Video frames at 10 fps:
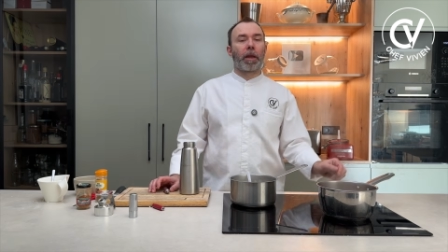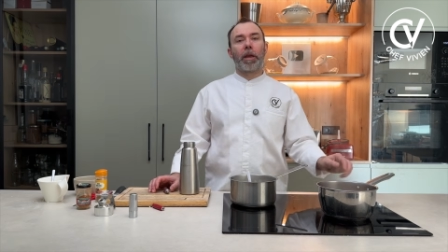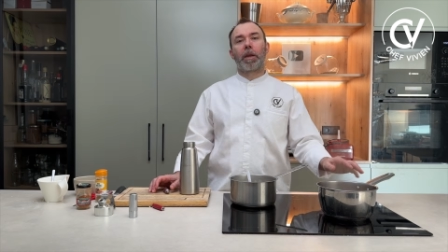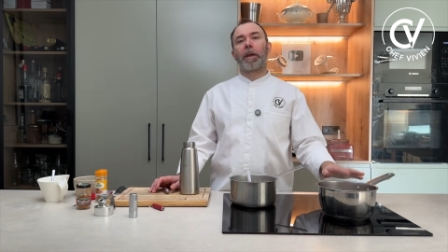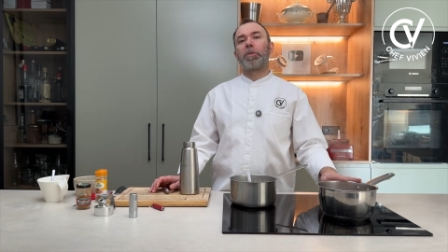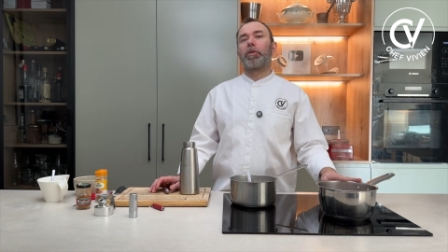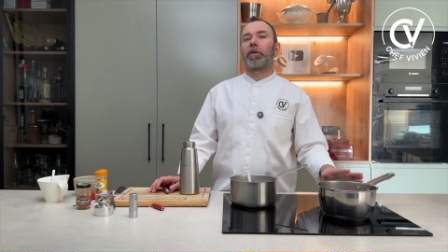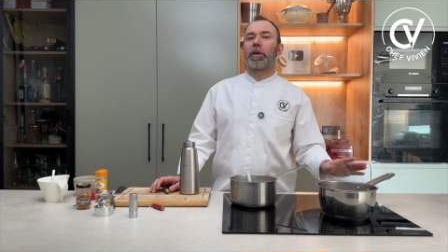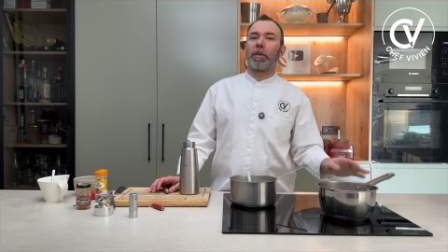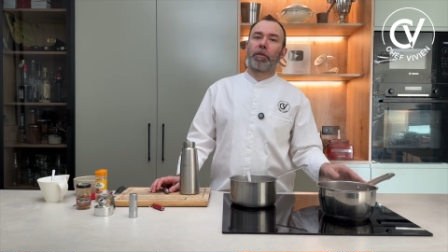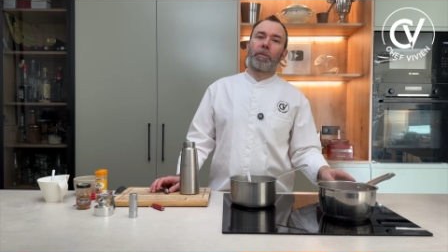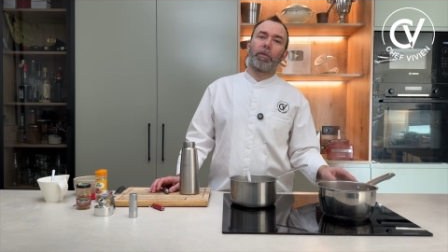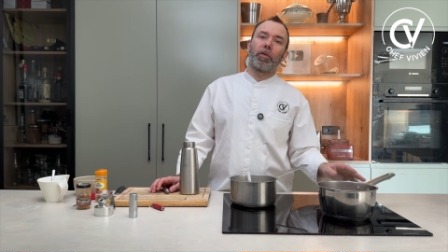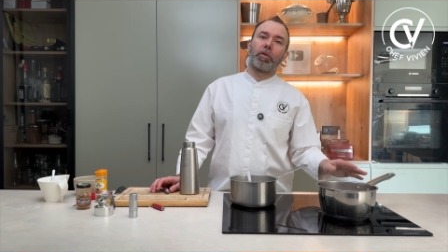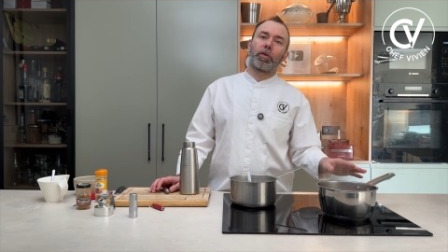Here I just have
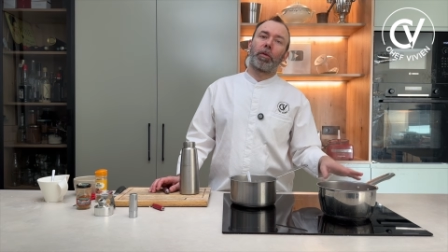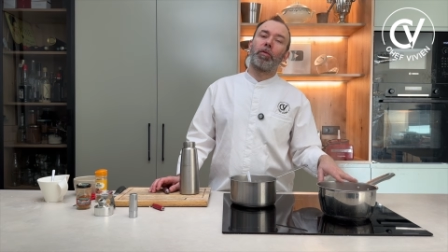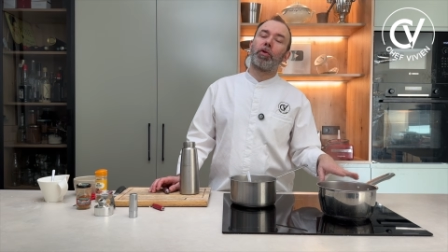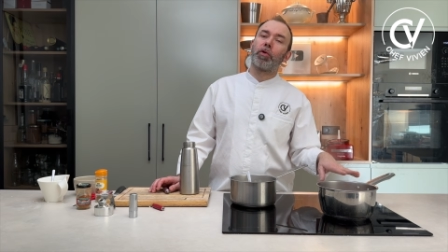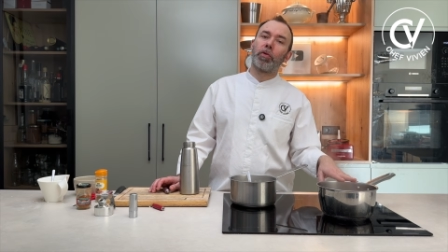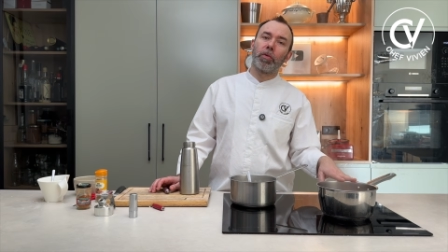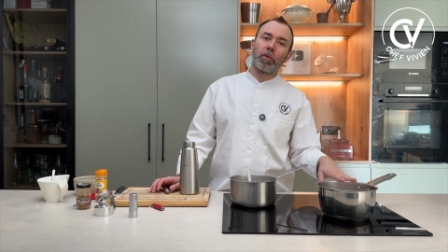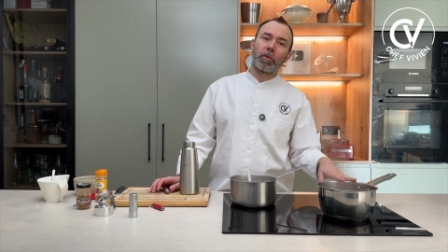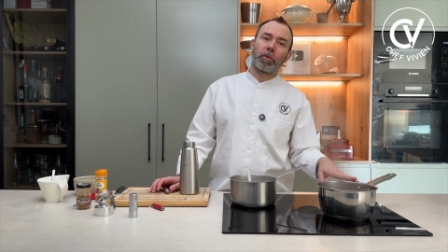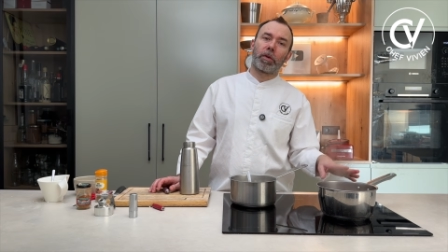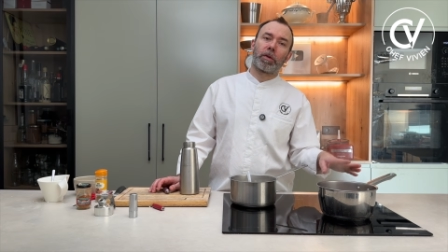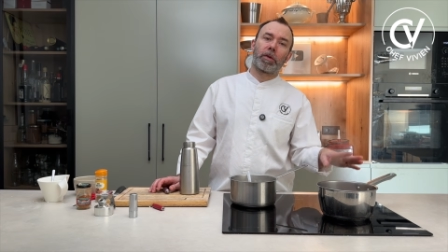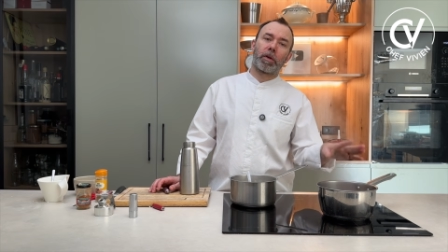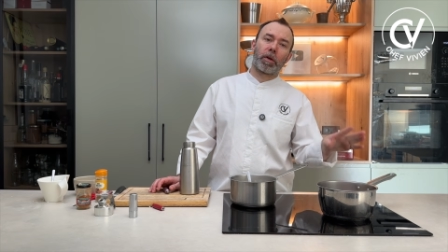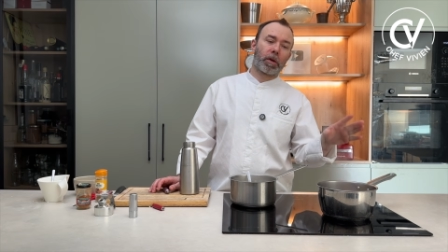some jus, so
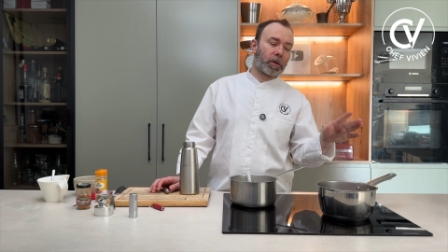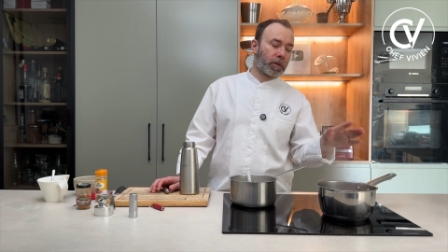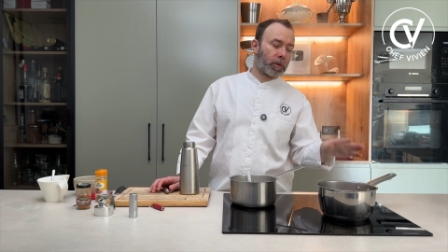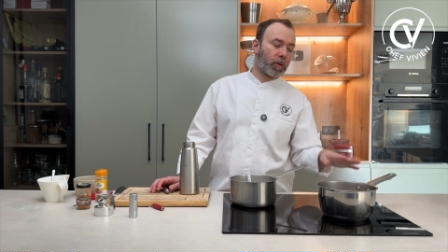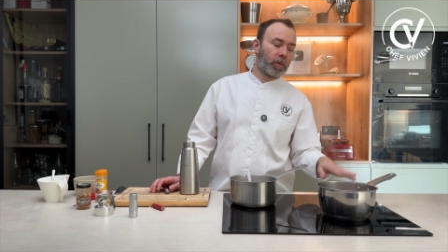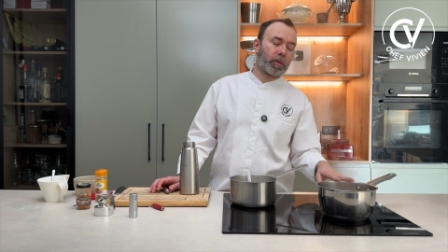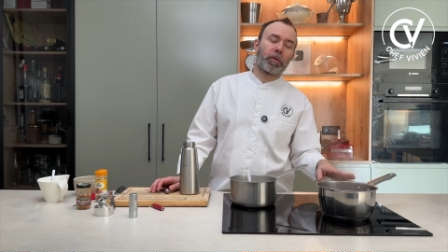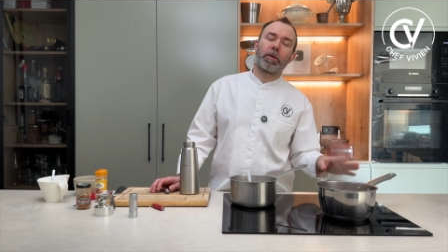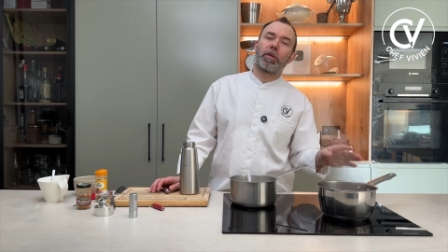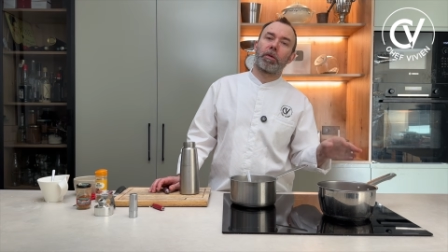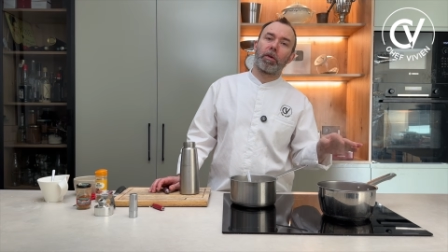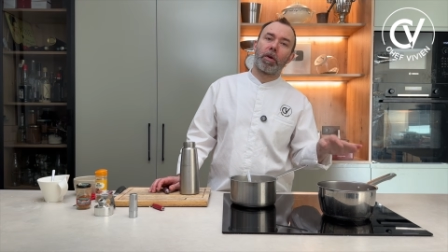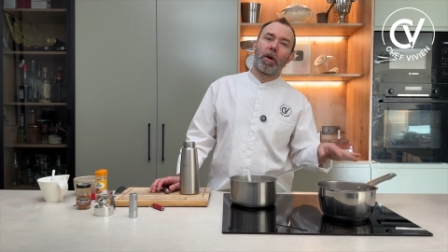it's sauce, so it's a